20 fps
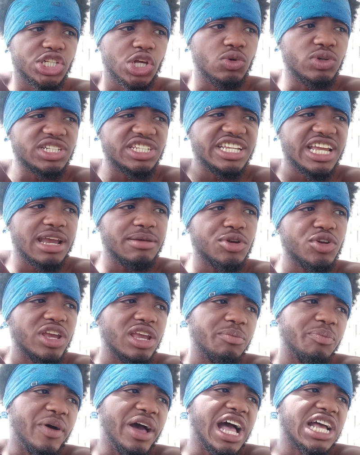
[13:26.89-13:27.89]
So it's damn near
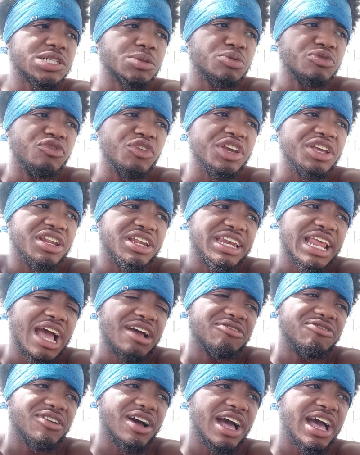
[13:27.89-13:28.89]
impossible for you to
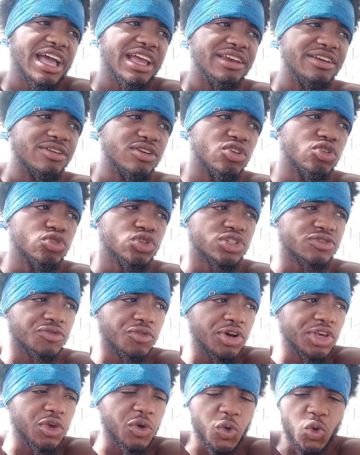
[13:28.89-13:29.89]
not find who's
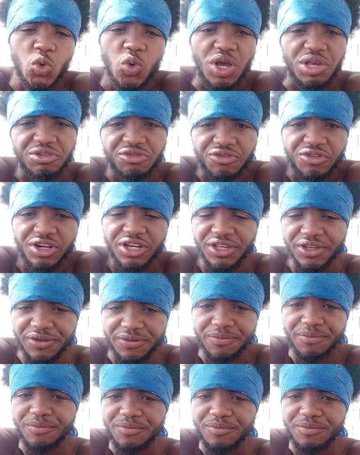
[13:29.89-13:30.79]
for you and who ain't for you.